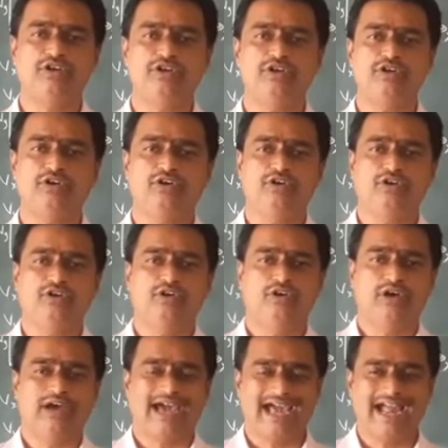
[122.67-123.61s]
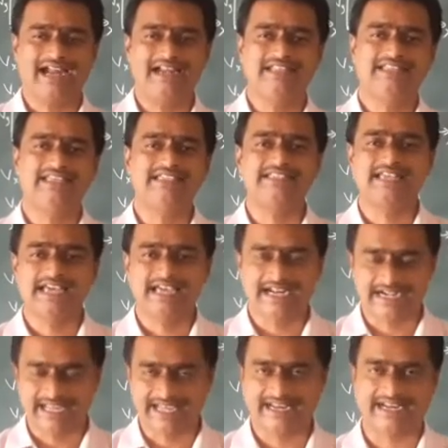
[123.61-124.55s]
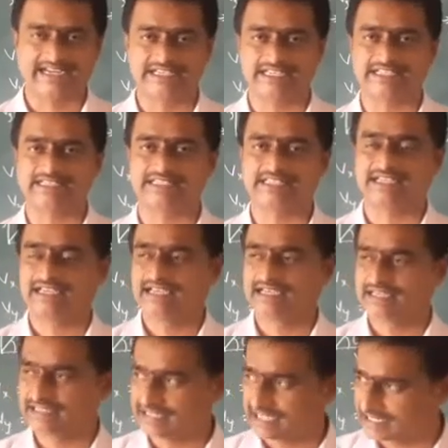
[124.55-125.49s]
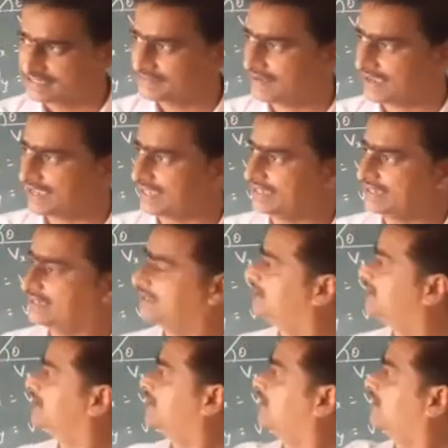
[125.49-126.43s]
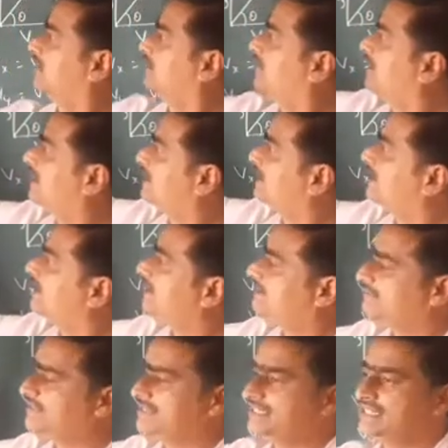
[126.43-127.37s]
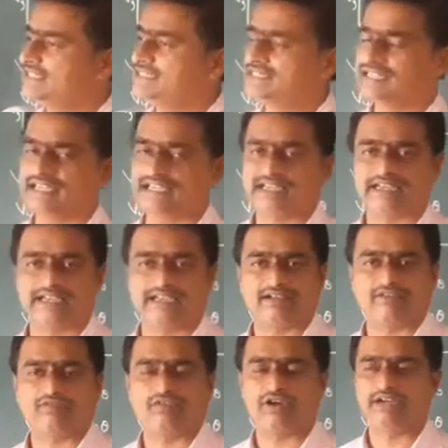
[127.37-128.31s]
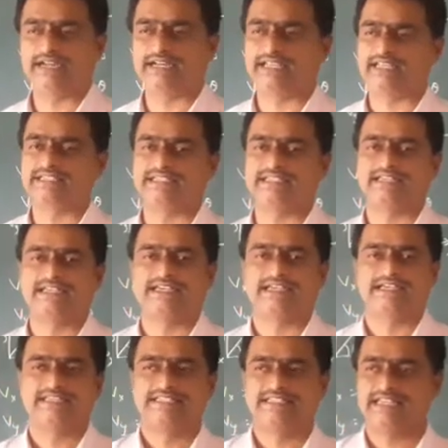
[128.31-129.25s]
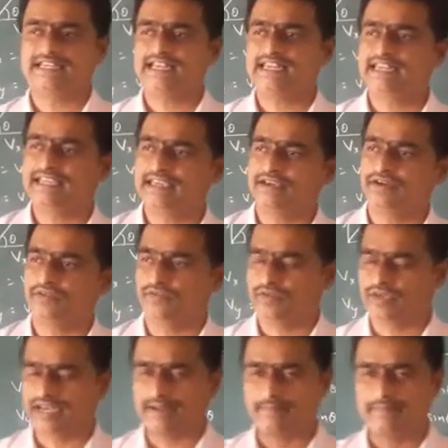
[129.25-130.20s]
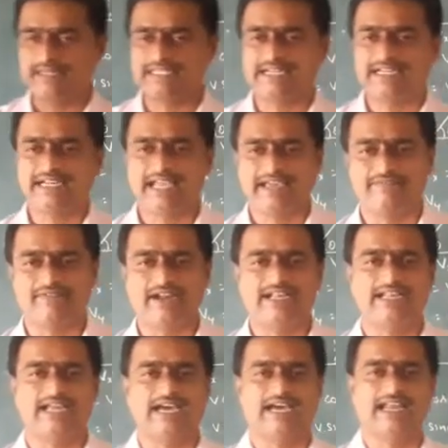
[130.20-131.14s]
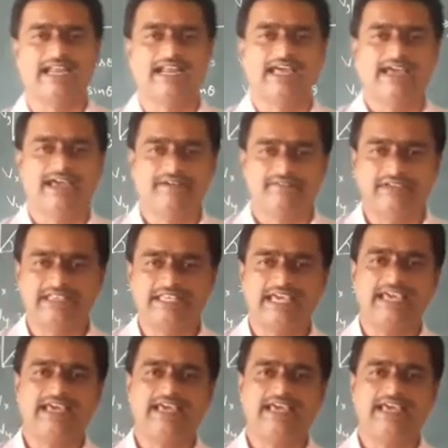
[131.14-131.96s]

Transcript: to add these directions. That's why while dealing with these quantities, generally we represent a vector with a